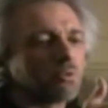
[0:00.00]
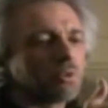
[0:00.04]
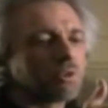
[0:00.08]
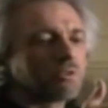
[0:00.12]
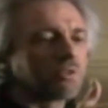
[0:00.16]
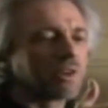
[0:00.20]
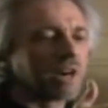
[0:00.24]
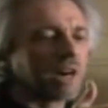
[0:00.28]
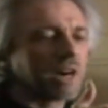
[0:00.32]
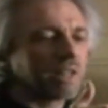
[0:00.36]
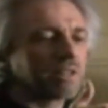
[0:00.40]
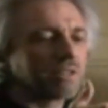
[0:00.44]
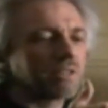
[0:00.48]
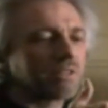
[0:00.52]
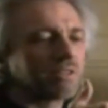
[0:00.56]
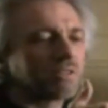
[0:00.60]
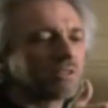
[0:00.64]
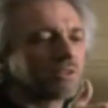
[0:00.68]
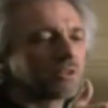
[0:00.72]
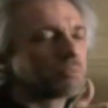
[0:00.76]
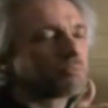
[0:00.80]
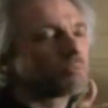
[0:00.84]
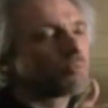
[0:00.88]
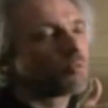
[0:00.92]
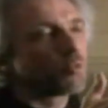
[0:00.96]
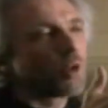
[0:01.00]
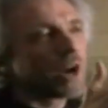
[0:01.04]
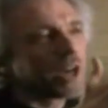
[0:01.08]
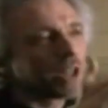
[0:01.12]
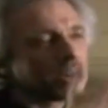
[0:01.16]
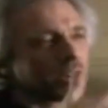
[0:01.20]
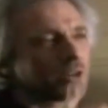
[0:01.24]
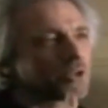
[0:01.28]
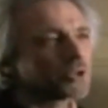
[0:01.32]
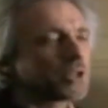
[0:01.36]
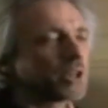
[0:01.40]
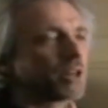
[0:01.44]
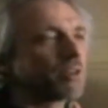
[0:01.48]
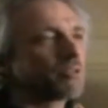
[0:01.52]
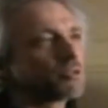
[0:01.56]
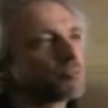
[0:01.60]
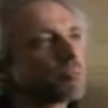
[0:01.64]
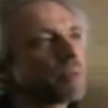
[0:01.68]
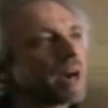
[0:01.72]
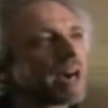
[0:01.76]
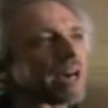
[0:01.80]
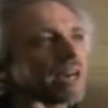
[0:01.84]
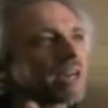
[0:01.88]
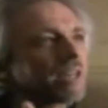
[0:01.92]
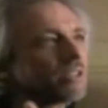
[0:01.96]
We've got to write
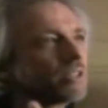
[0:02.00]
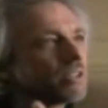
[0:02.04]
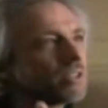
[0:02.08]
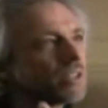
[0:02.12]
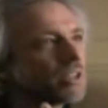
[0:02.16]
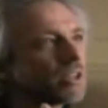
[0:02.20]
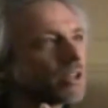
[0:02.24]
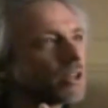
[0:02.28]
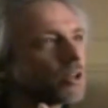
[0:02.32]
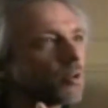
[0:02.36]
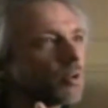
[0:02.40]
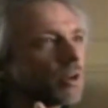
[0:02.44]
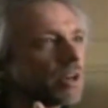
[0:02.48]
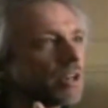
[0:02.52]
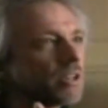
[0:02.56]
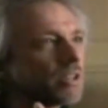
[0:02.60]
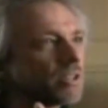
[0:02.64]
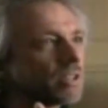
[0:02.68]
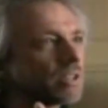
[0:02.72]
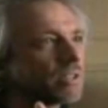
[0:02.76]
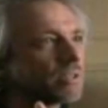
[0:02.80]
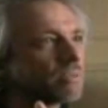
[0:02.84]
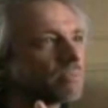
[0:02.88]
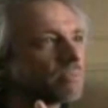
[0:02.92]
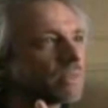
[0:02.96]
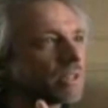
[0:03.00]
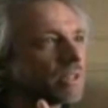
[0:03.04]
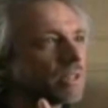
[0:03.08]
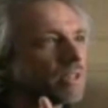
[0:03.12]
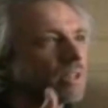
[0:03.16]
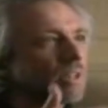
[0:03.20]
ourselves back into the equation.